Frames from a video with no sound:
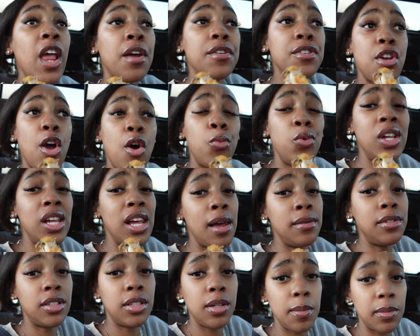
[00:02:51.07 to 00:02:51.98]
Yo, we
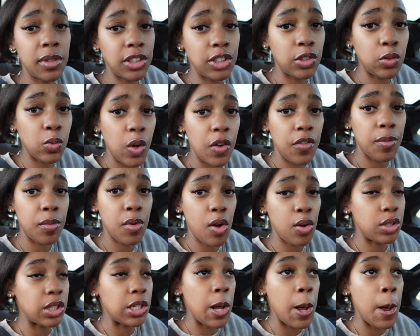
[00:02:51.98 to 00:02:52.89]
eighteen minutes away from the
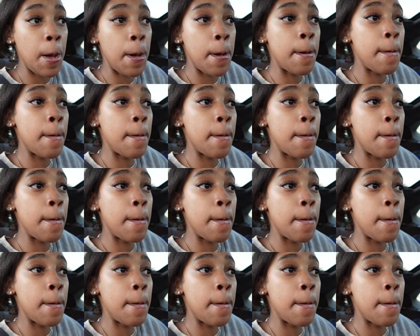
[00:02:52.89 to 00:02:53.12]
hotel.